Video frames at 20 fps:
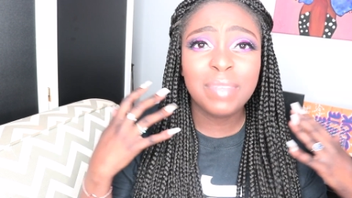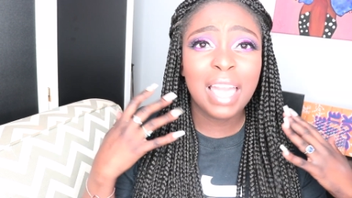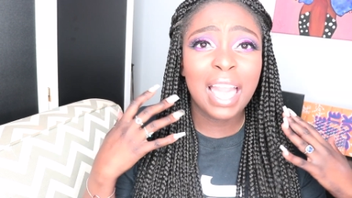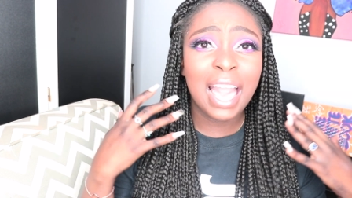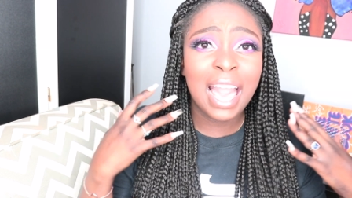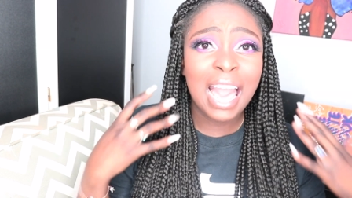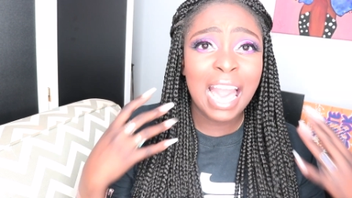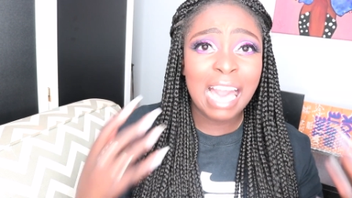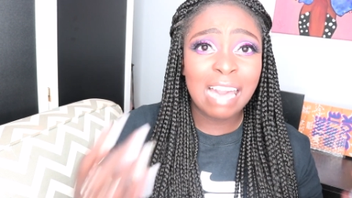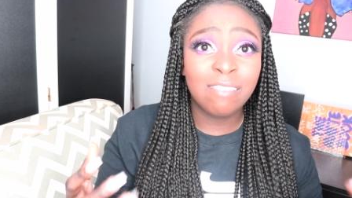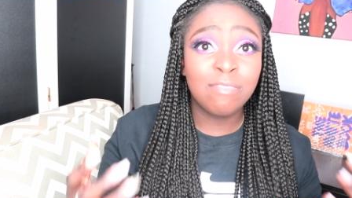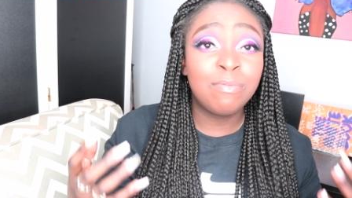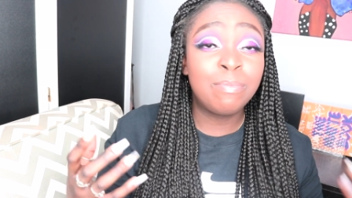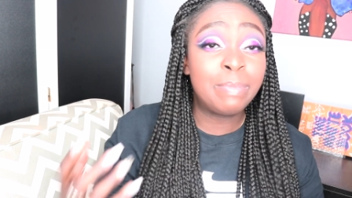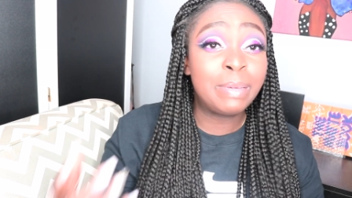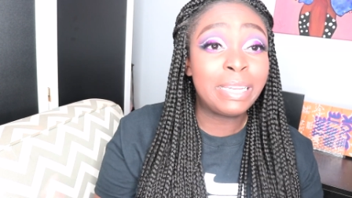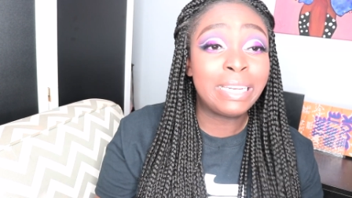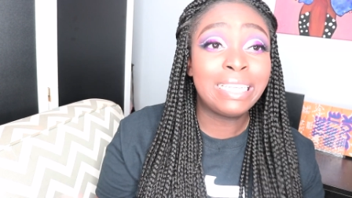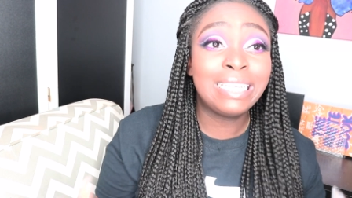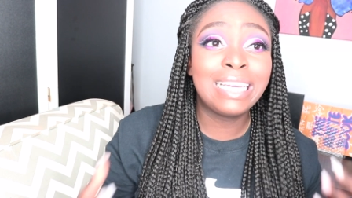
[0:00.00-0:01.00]
have
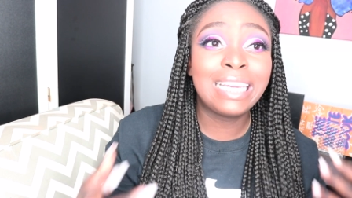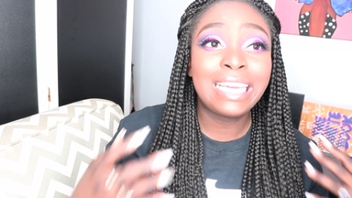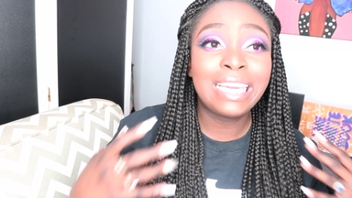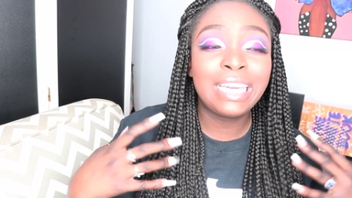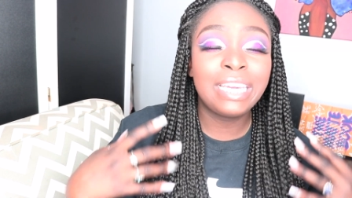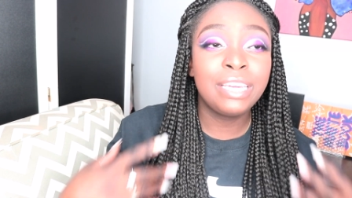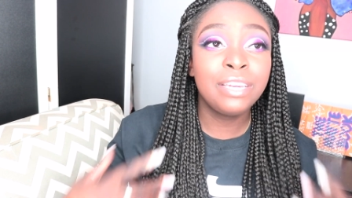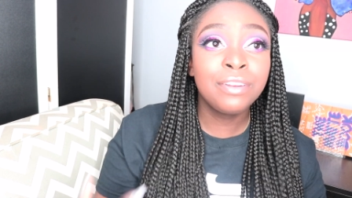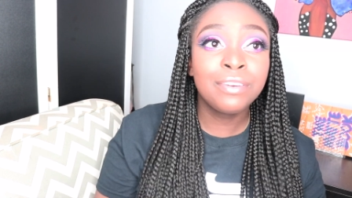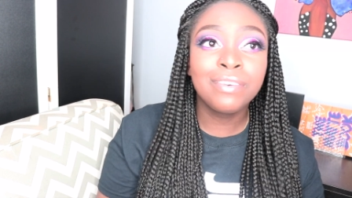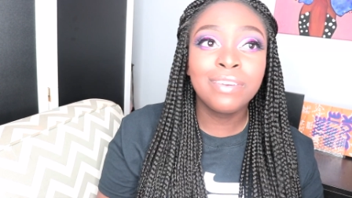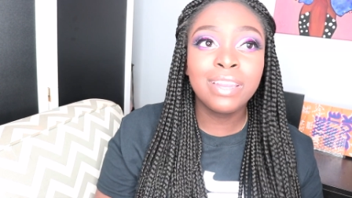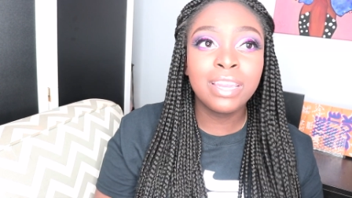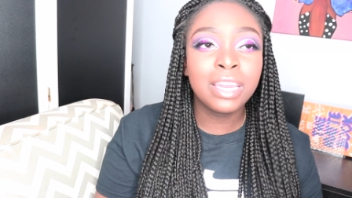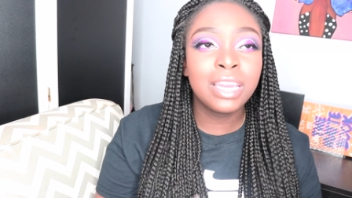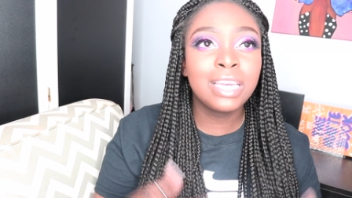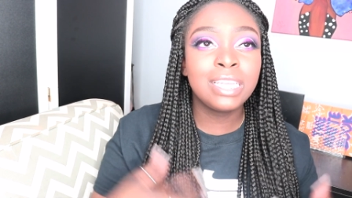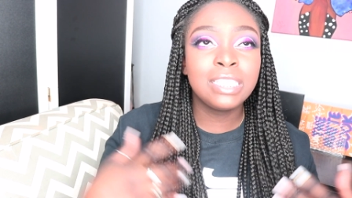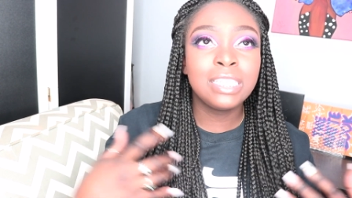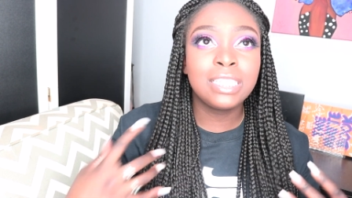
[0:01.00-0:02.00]
been
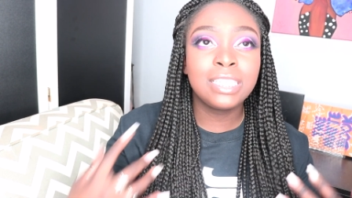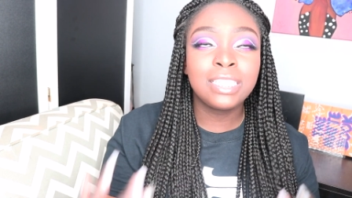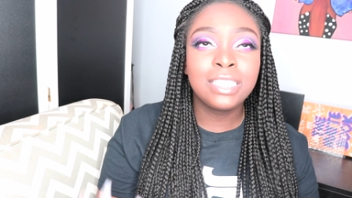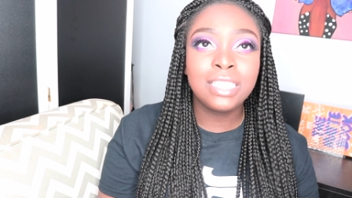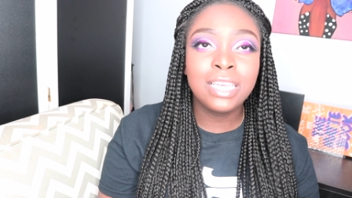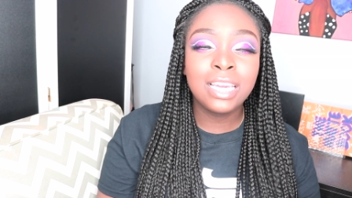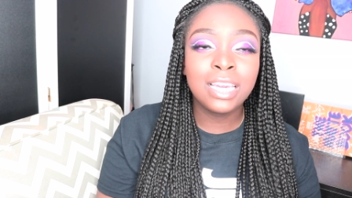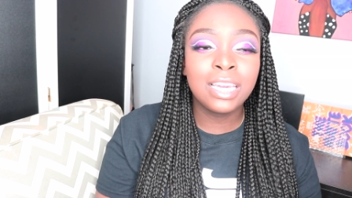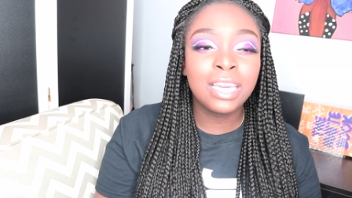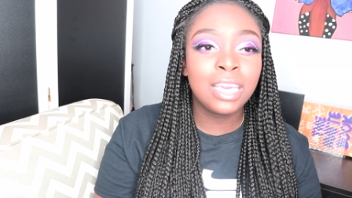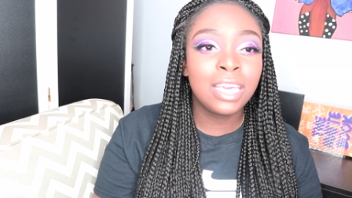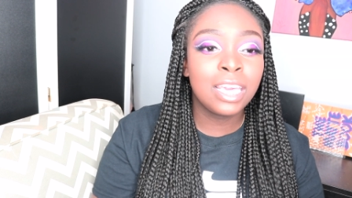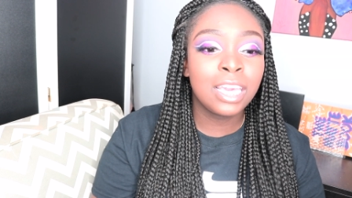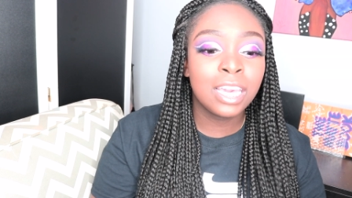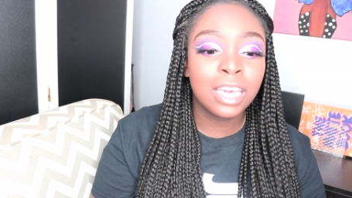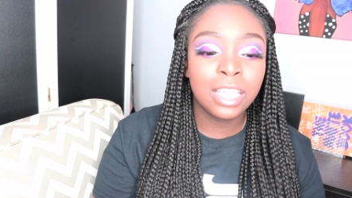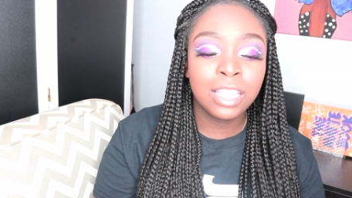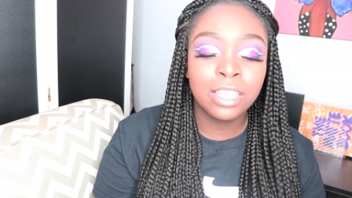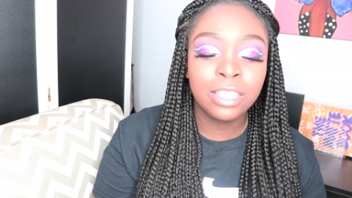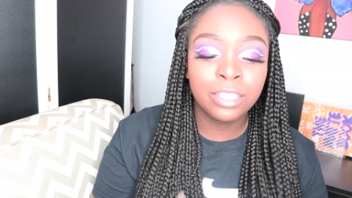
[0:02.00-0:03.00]
hearing and
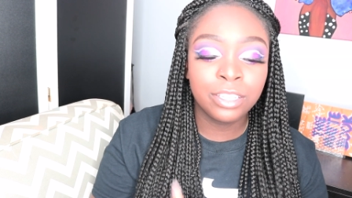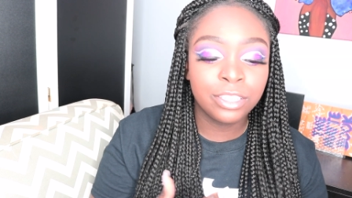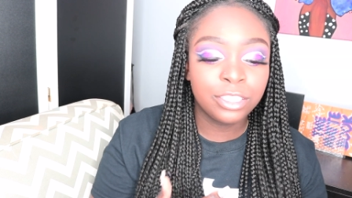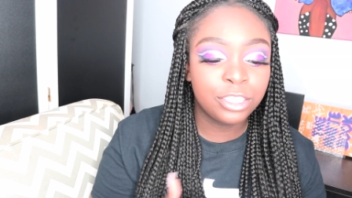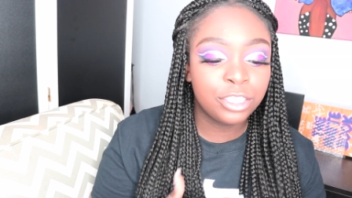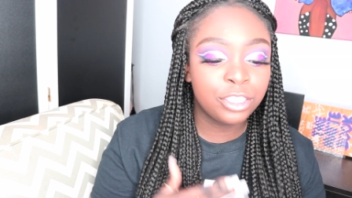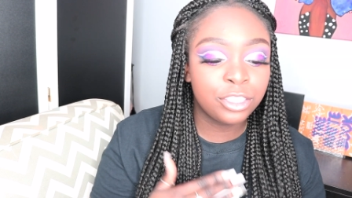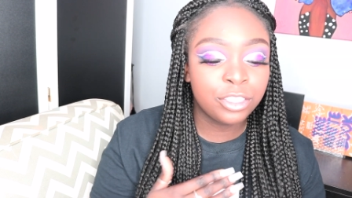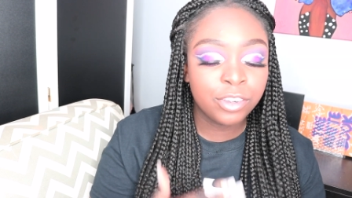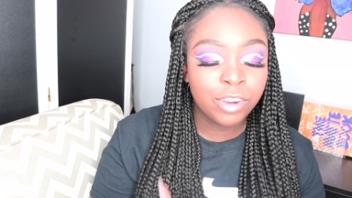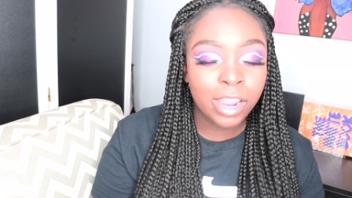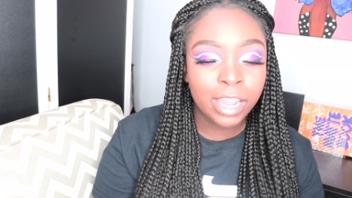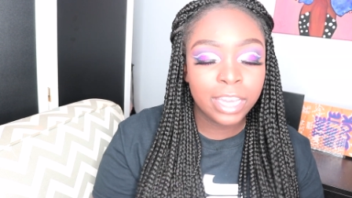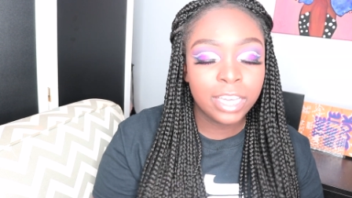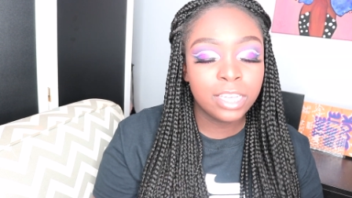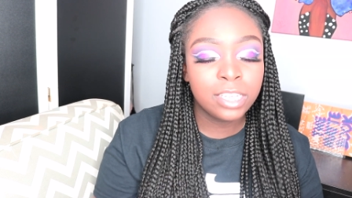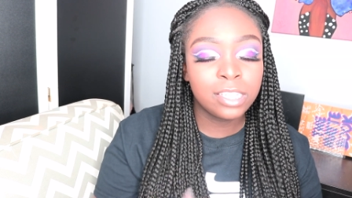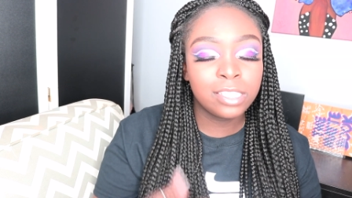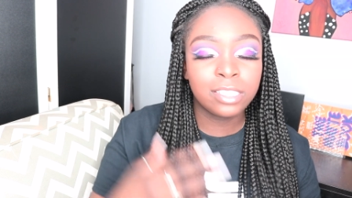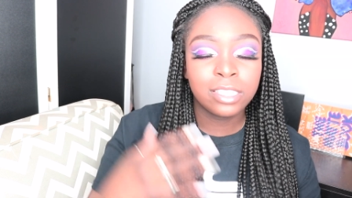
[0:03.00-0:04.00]
seeing the
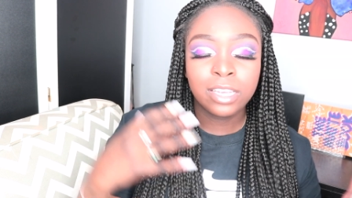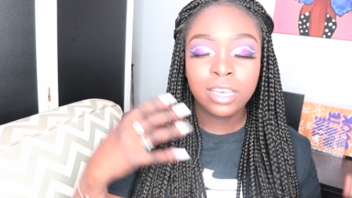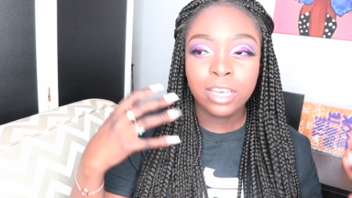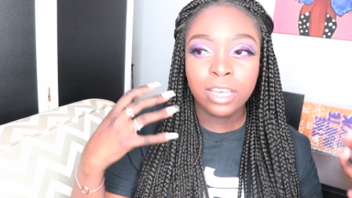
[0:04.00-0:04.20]
strikes,